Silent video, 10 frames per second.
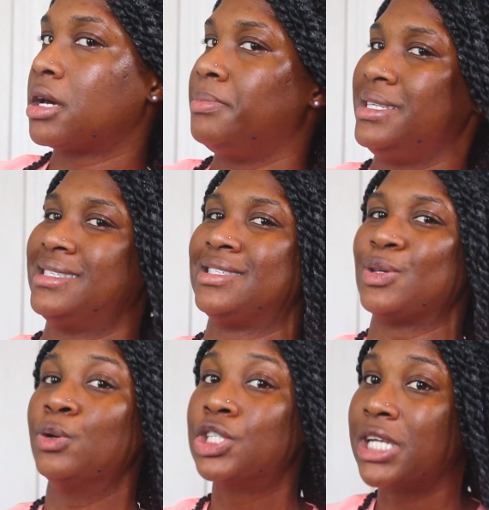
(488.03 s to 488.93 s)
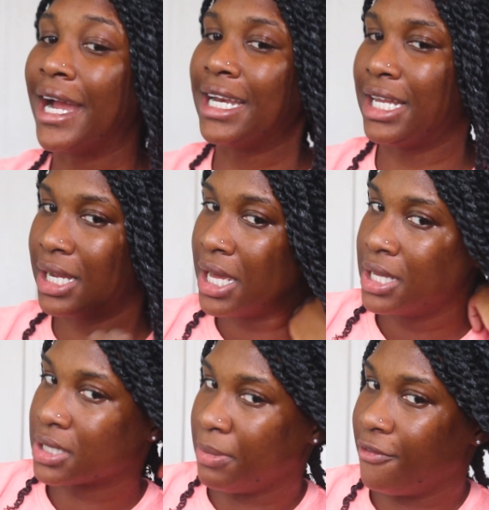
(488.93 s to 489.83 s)
So I allowed my hair to air
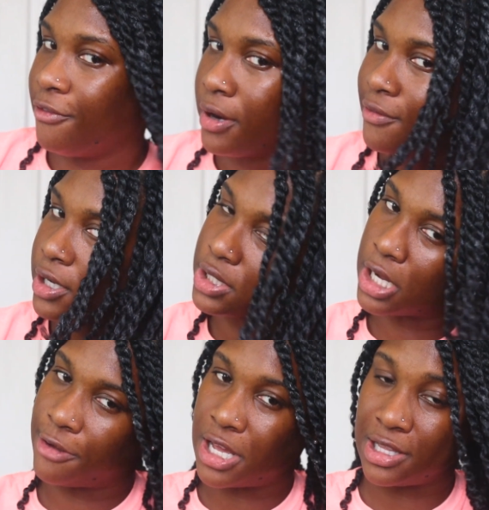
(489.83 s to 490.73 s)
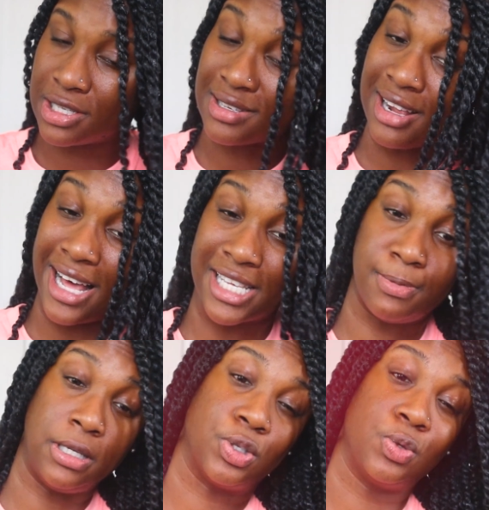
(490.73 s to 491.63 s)
dry. Sometimes I do cover my
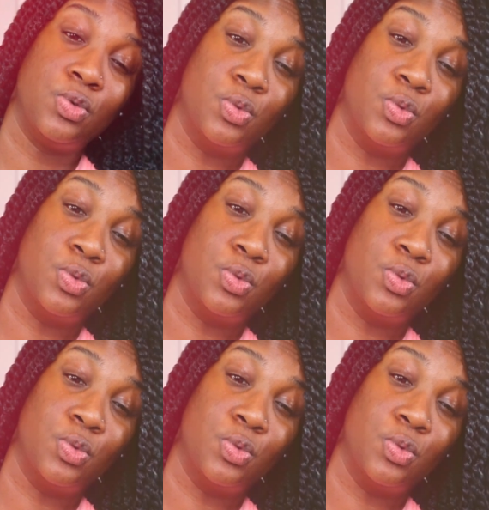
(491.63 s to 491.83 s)
hair with a